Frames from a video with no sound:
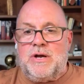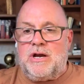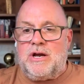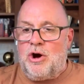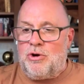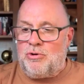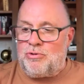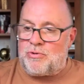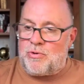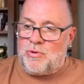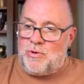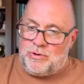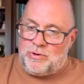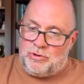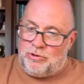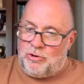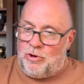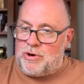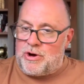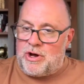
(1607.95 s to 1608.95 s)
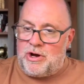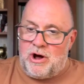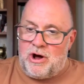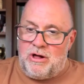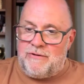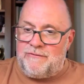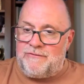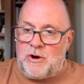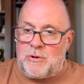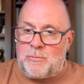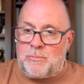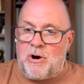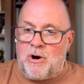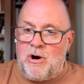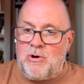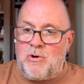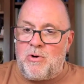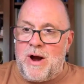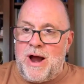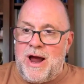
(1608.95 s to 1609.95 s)
go through and look at all of your
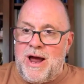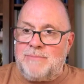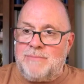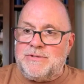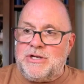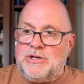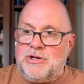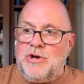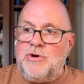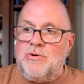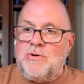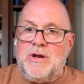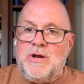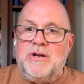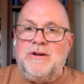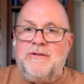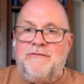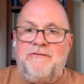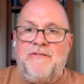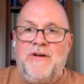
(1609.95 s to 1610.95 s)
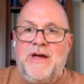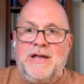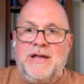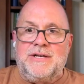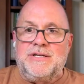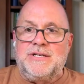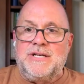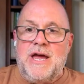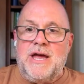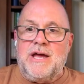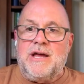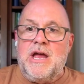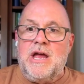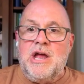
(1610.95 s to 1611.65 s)
programs and you can defend saying,